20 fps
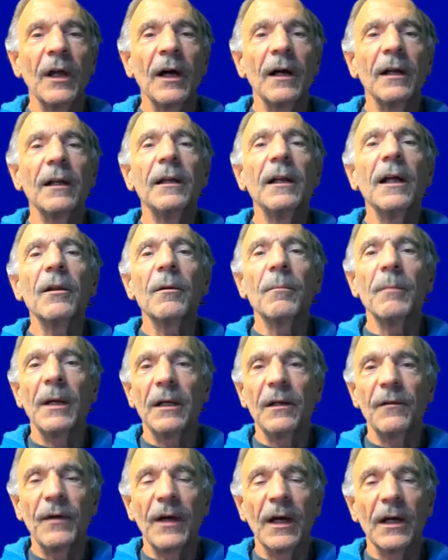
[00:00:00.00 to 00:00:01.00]
not another
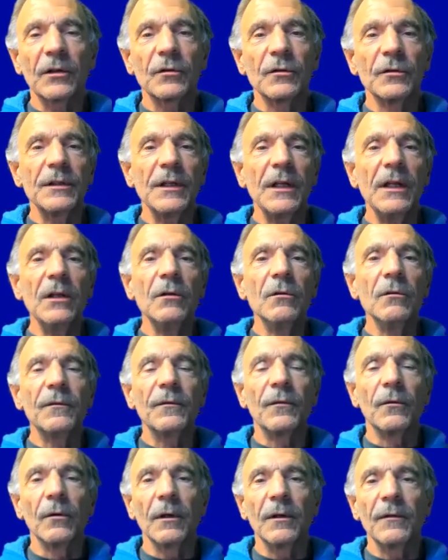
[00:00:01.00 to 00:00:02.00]
manufacturer's
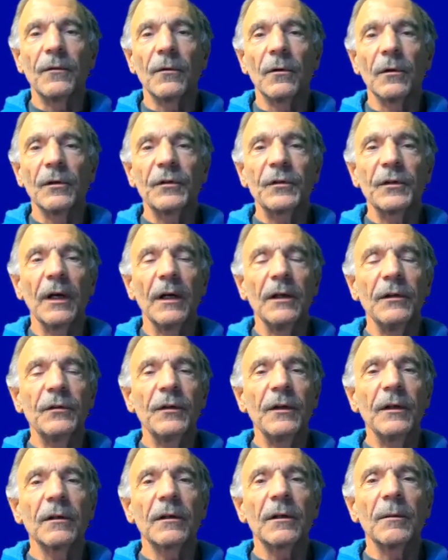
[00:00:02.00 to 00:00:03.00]
EU44 size.
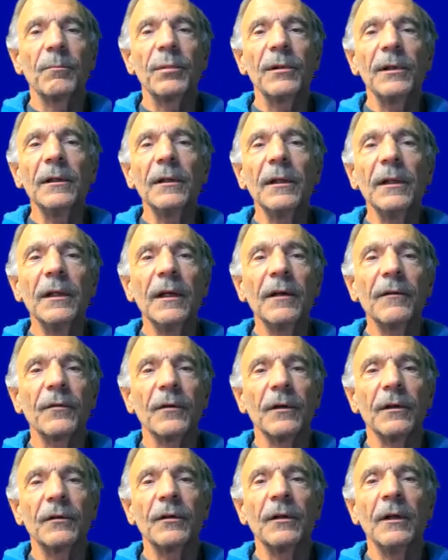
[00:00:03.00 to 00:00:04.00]
They're completely
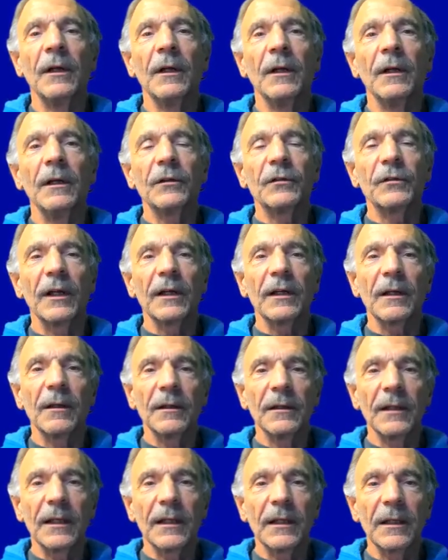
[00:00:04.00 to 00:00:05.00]
different. It's like
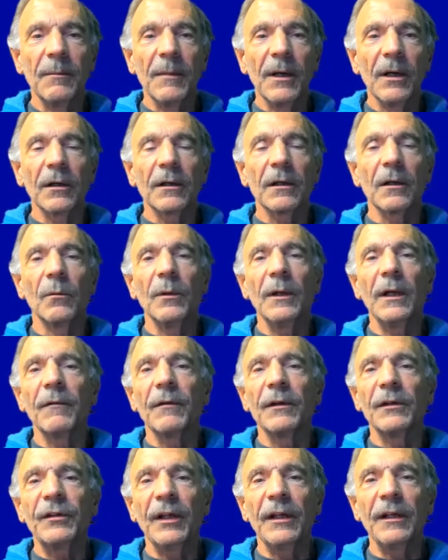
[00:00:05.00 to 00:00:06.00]
in America, we
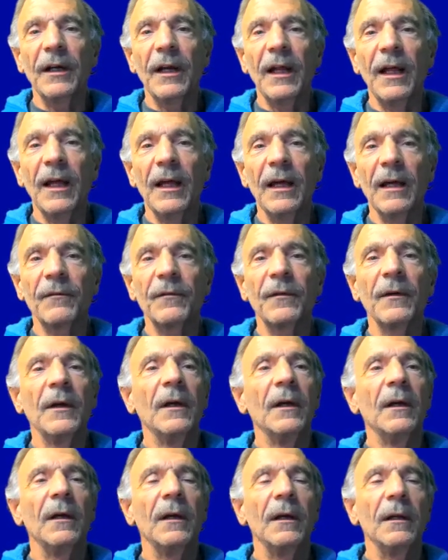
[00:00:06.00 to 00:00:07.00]
have a 10.5,
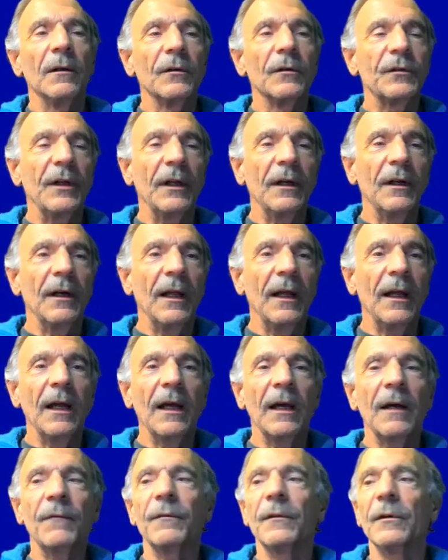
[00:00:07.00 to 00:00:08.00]
and there's
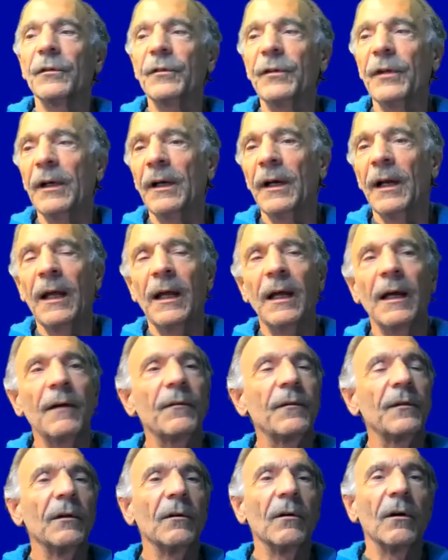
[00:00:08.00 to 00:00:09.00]
10.5, there's
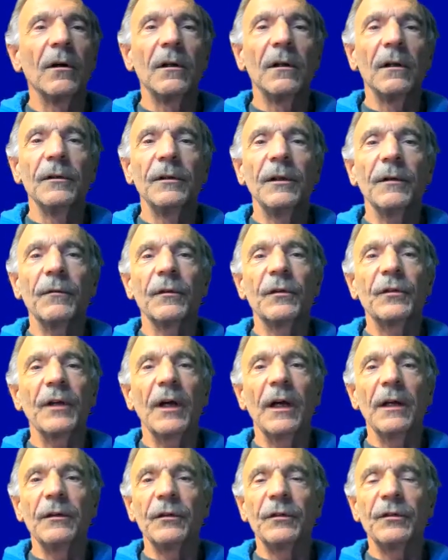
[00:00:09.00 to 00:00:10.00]
10.5, and they're all different
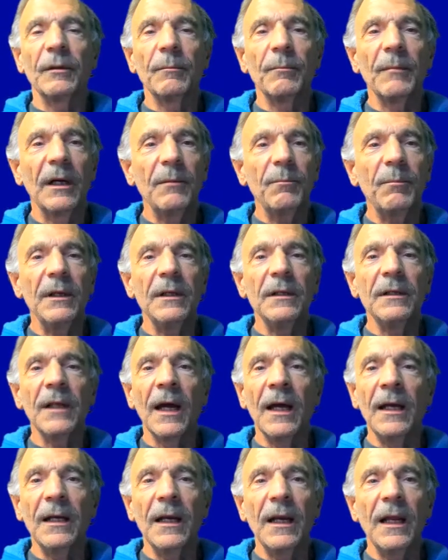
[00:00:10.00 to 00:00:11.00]
sizes. Some might be
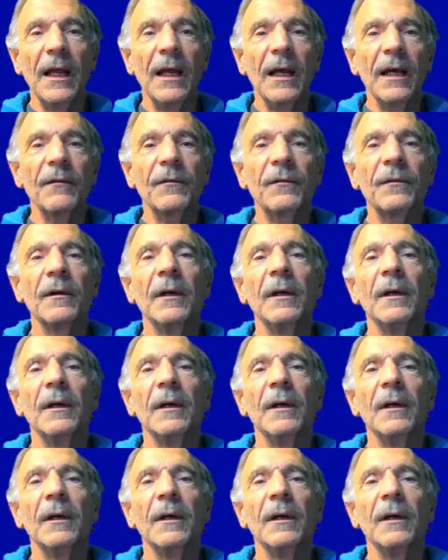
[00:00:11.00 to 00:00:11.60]
9.5,